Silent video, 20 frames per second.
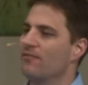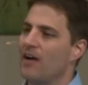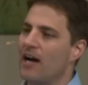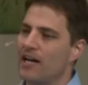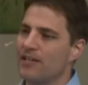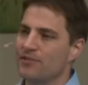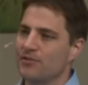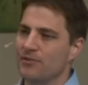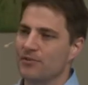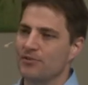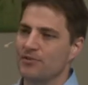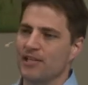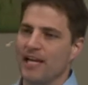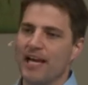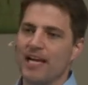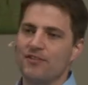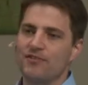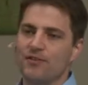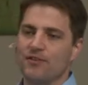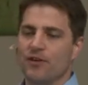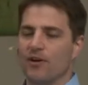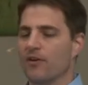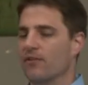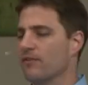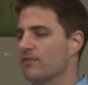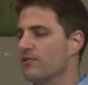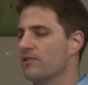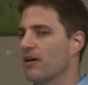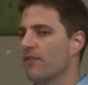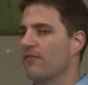fossils and age of the earth
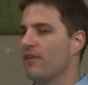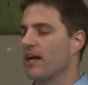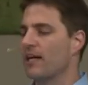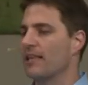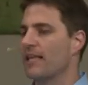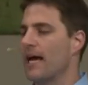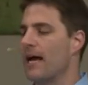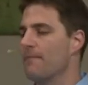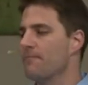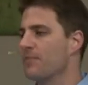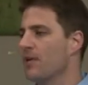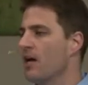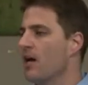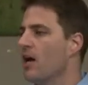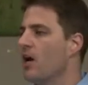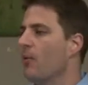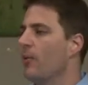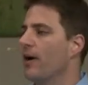and stuff like that.